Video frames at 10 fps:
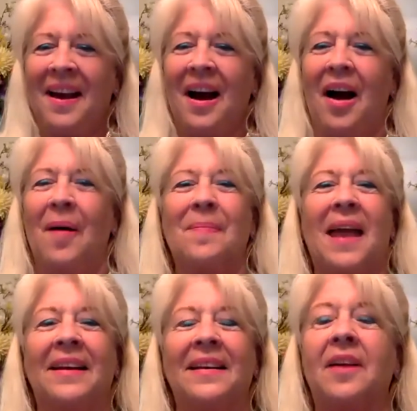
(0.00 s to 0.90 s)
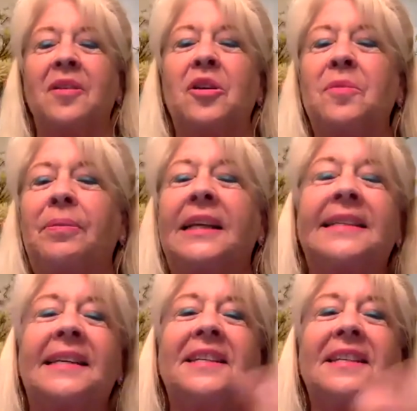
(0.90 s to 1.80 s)
And
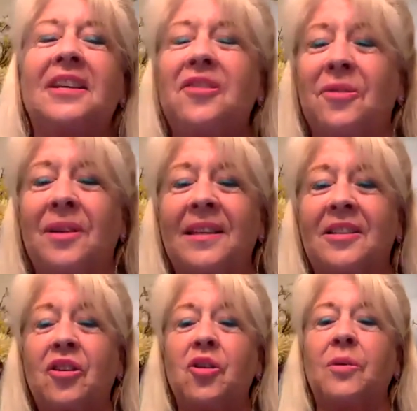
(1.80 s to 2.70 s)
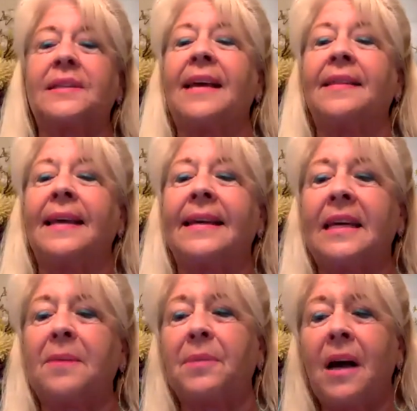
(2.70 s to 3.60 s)
please continue. So you were saying they
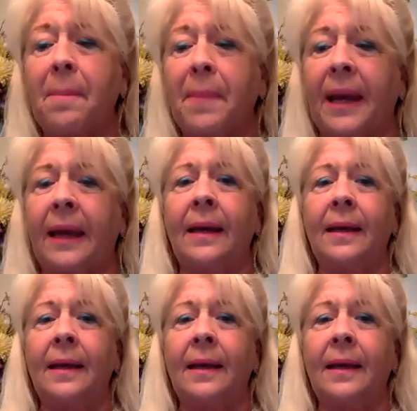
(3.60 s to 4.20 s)
keep coming.